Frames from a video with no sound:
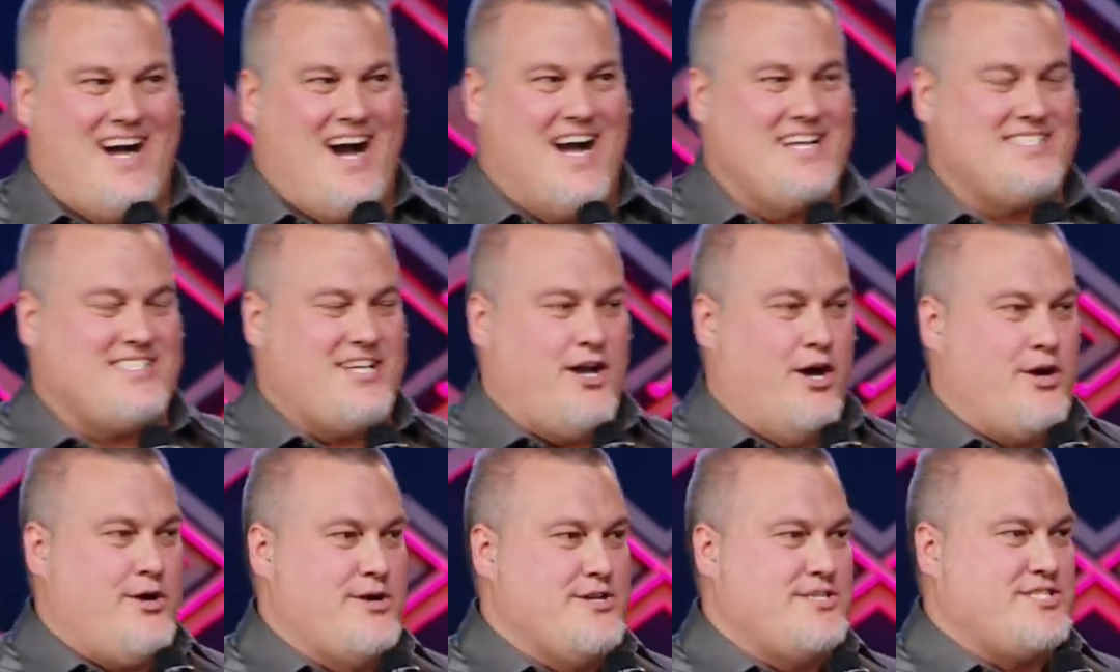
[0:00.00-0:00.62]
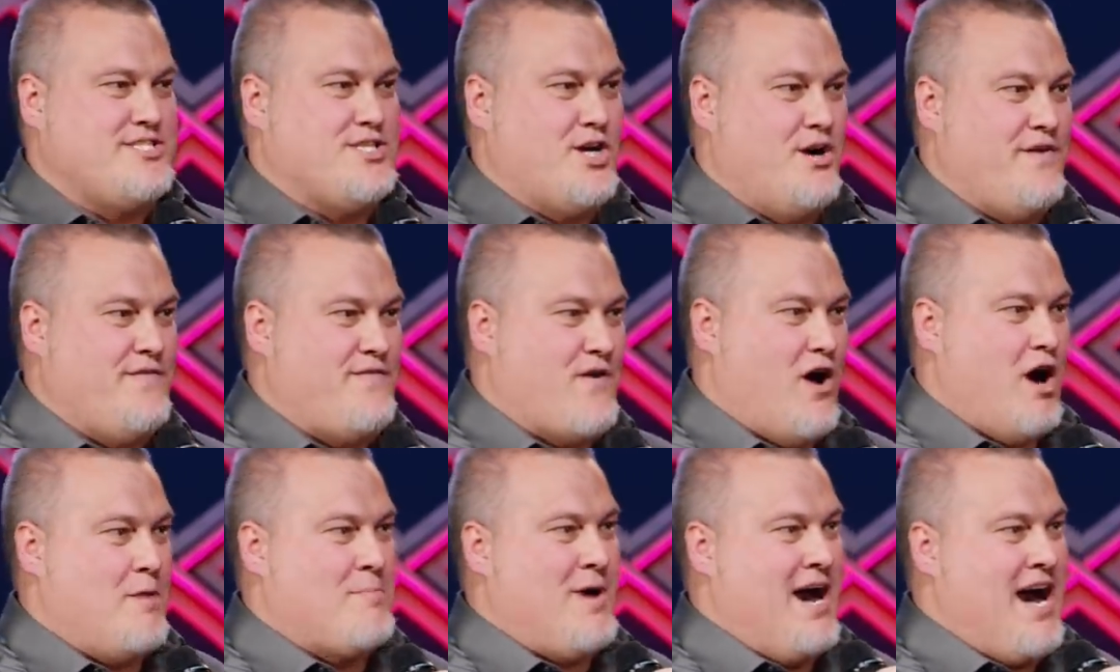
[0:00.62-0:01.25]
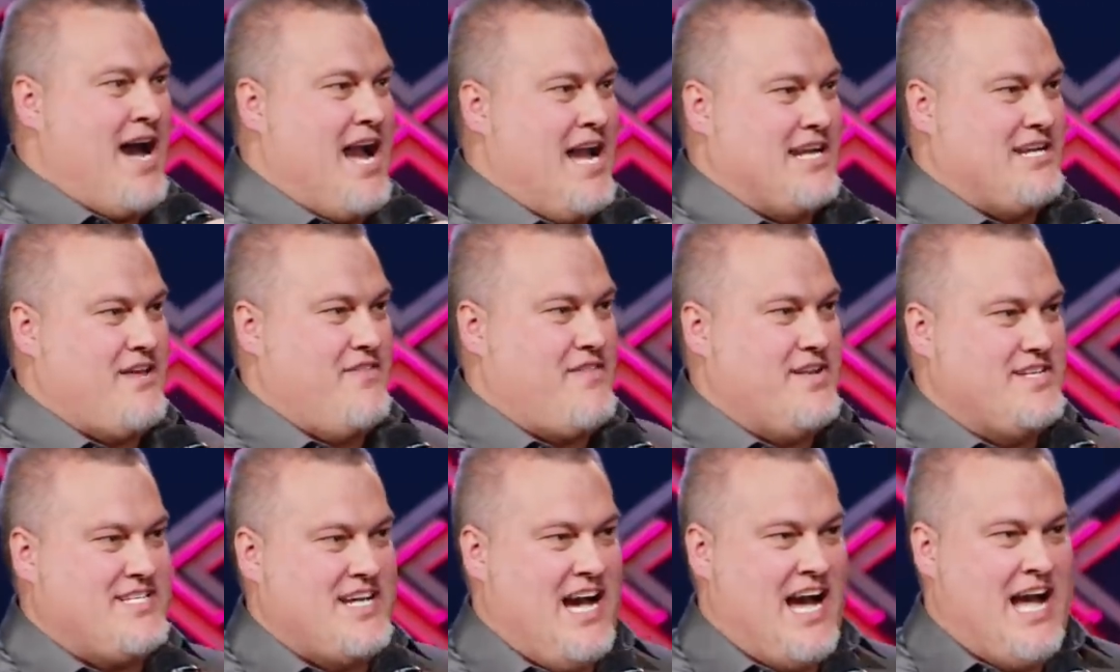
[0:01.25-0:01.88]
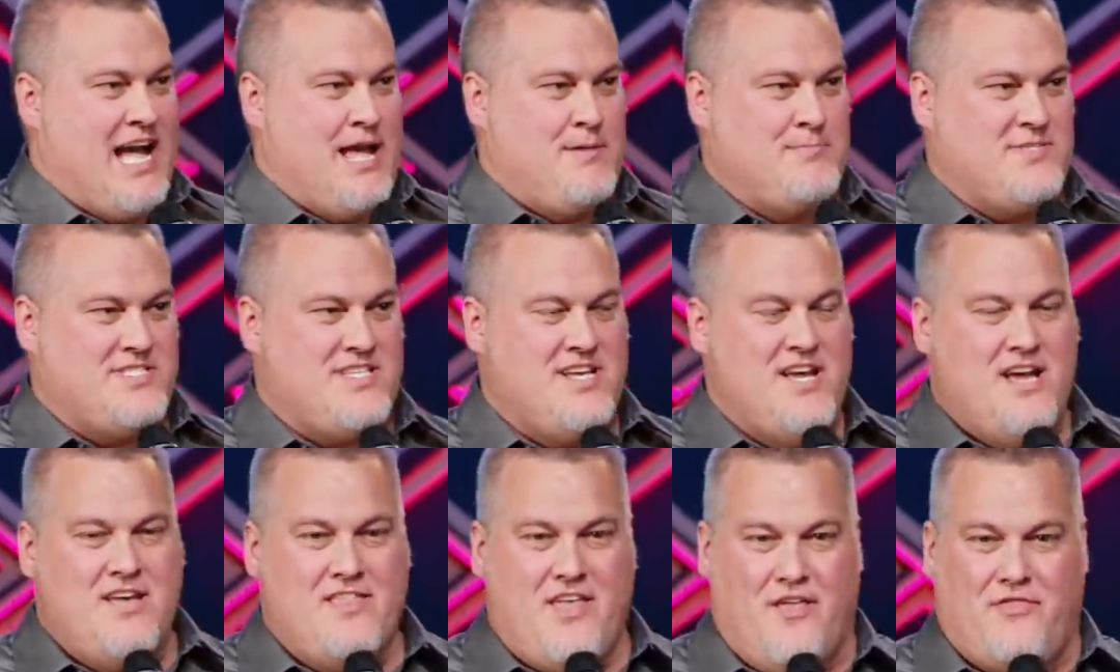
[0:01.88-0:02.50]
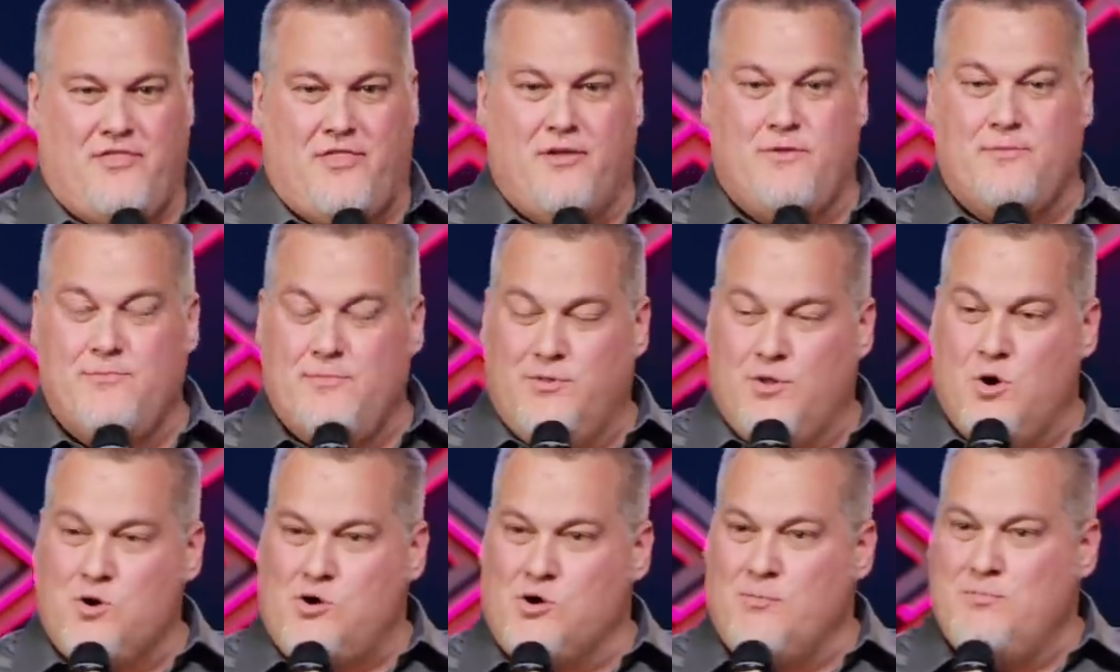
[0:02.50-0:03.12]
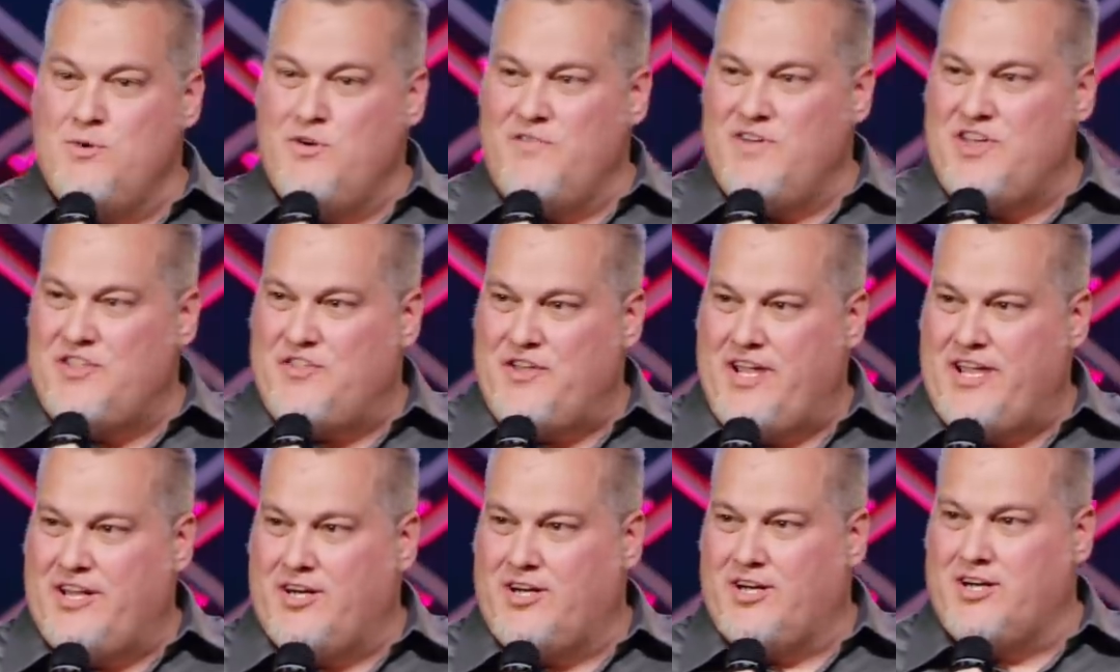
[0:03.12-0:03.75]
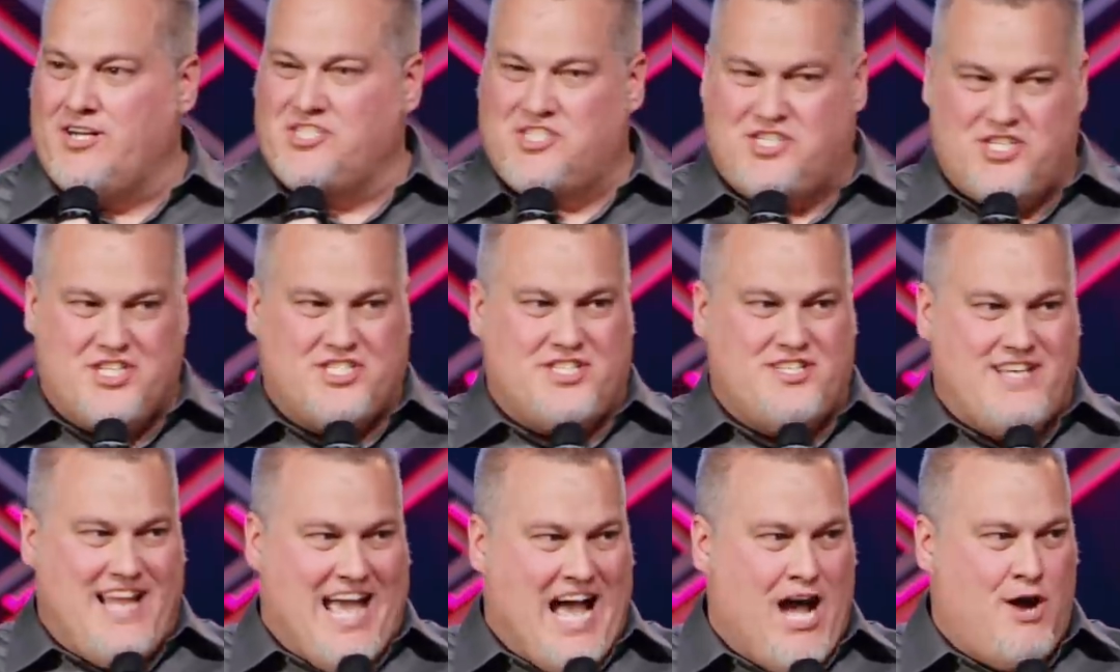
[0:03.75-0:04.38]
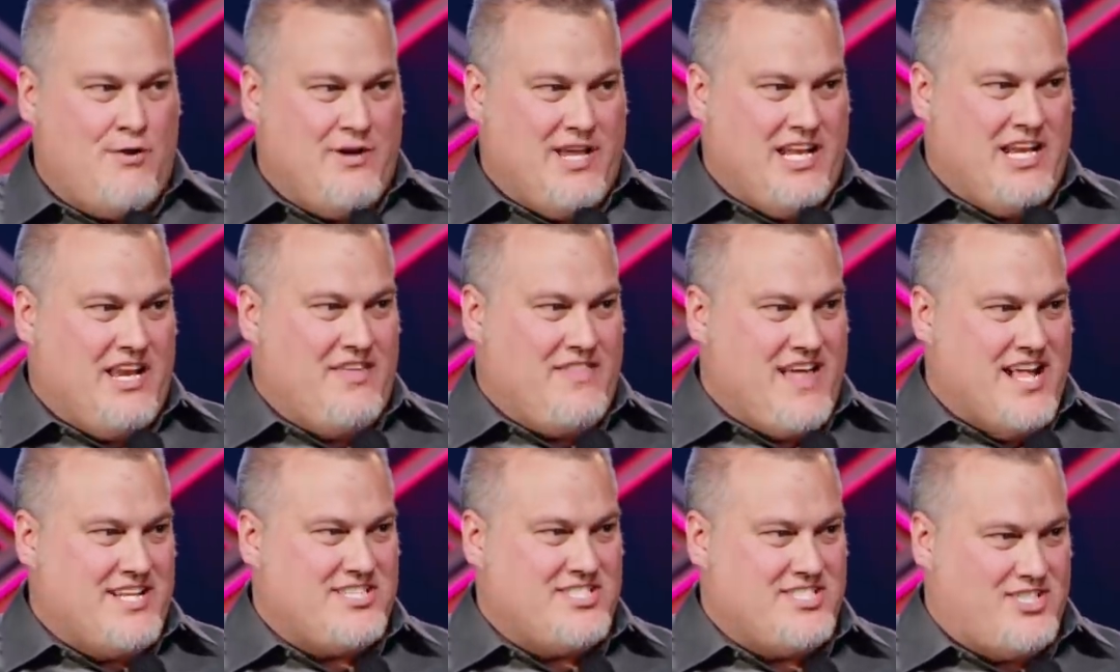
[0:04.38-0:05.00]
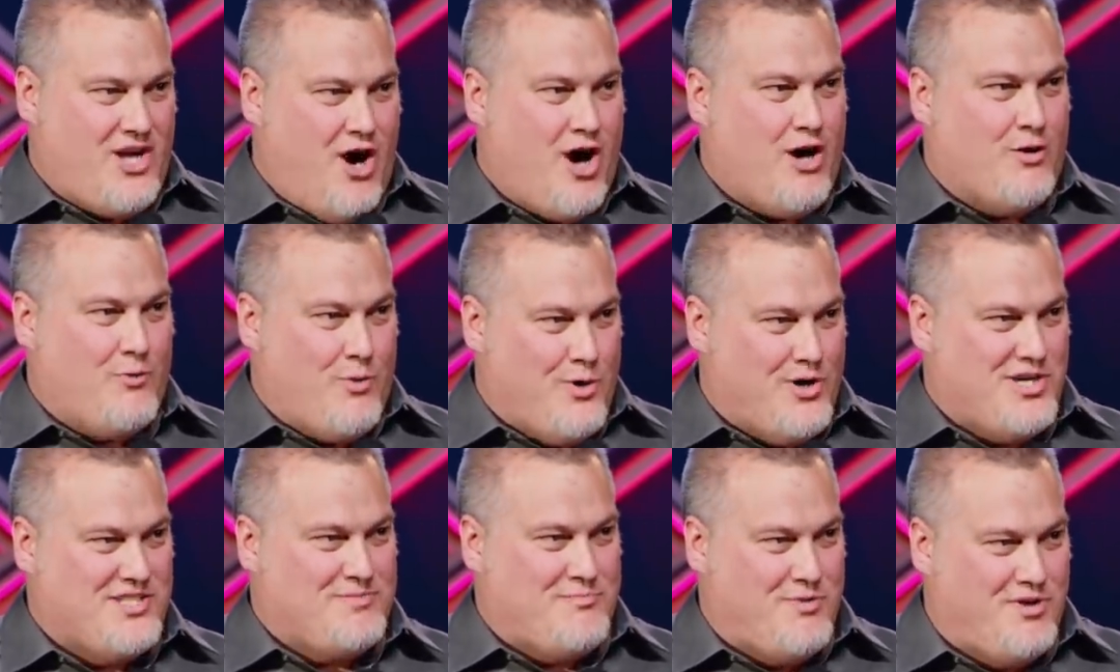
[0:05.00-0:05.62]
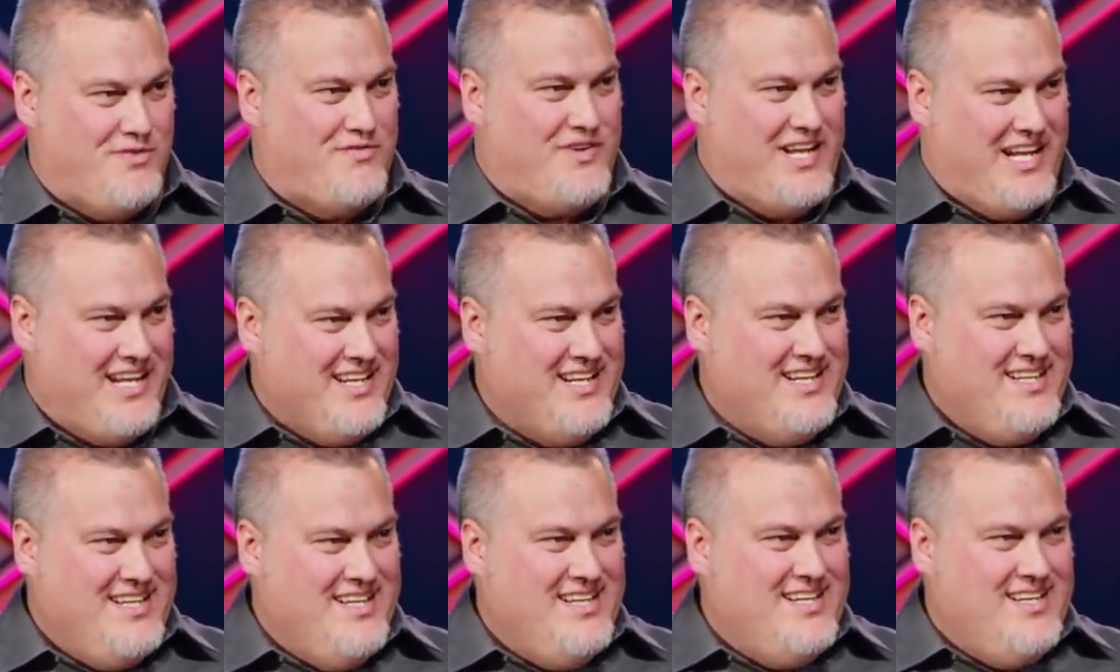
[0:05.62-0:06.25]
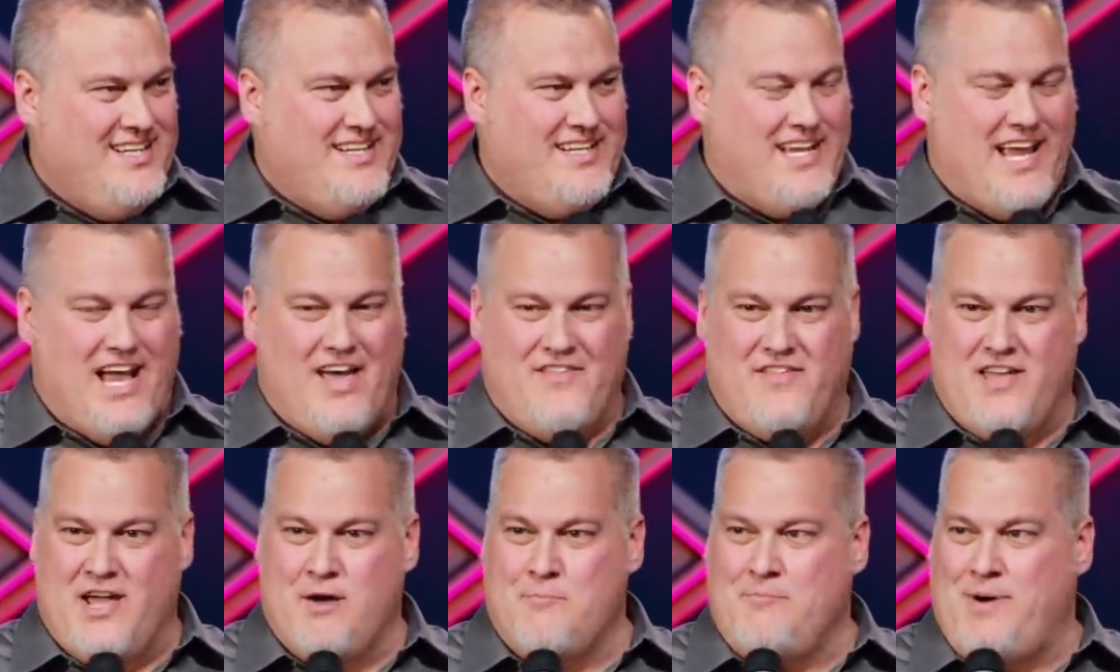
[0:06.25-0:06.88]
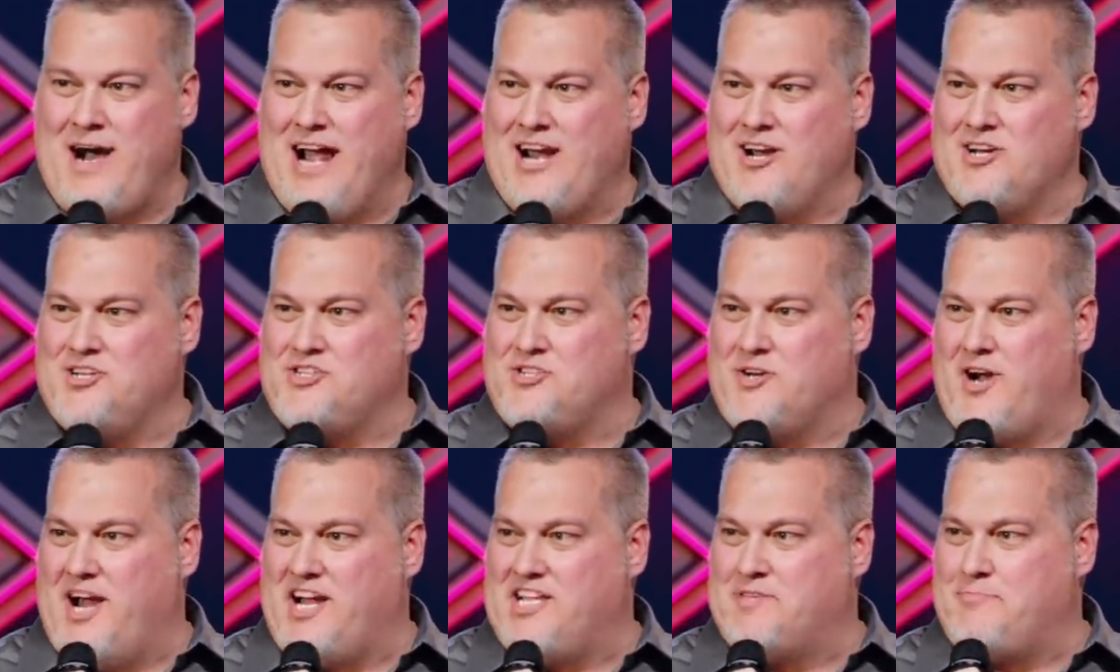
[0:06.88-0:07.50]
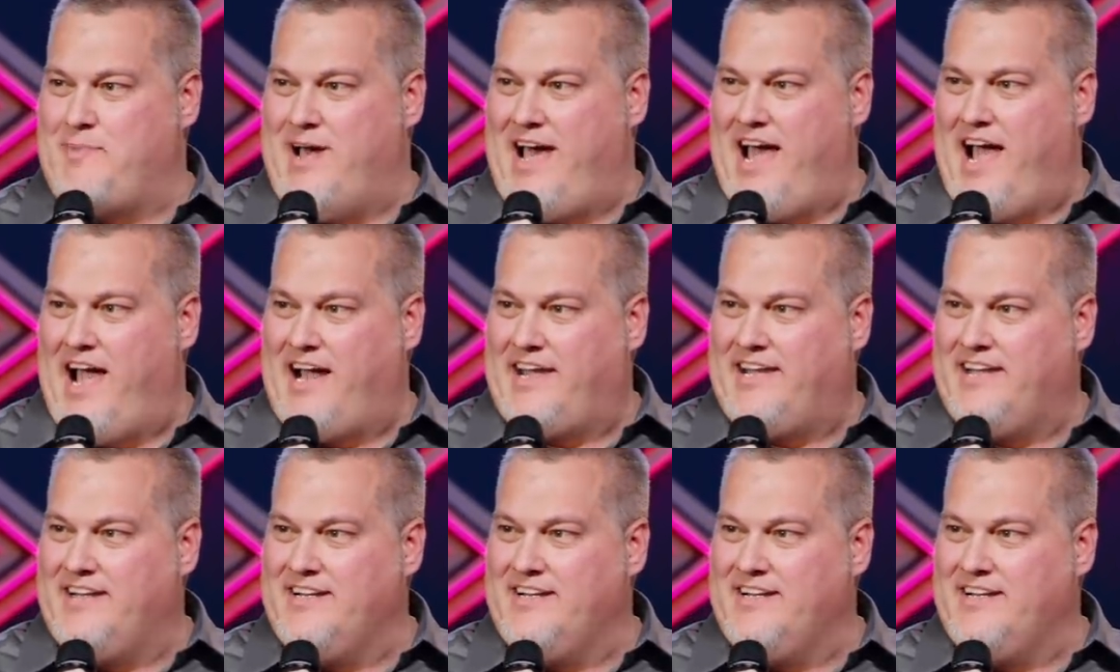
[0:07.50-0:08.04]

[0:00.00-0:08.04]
Oscoda is so far behind on the times that the local movie theater is just now getting that Star Wars movie. Yeah, The Empire Strikes Back.